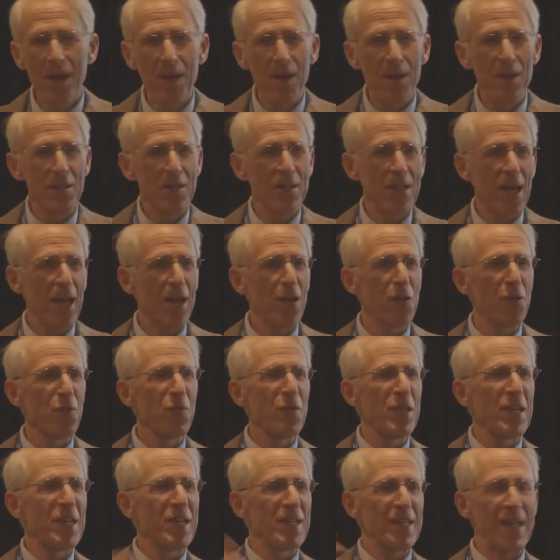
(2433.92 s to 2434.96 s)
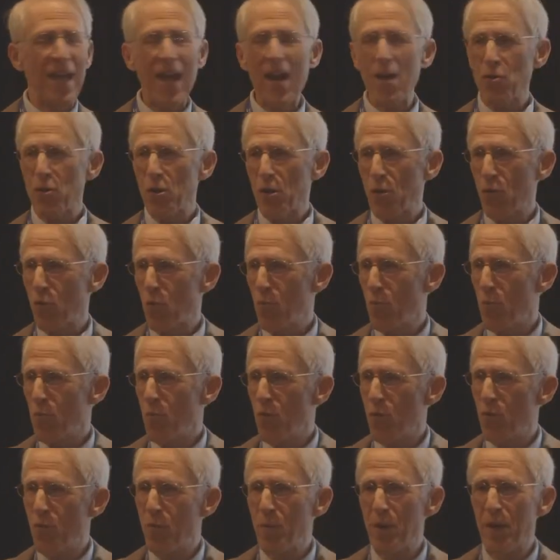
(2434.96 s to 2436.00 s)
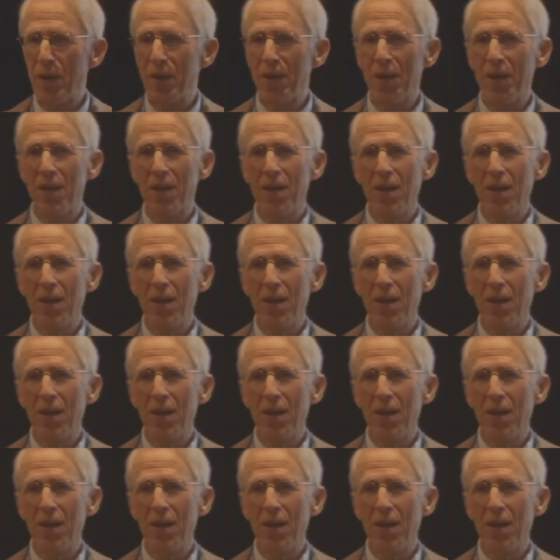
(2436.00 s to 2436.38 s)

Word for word: the center of the encounter group movement,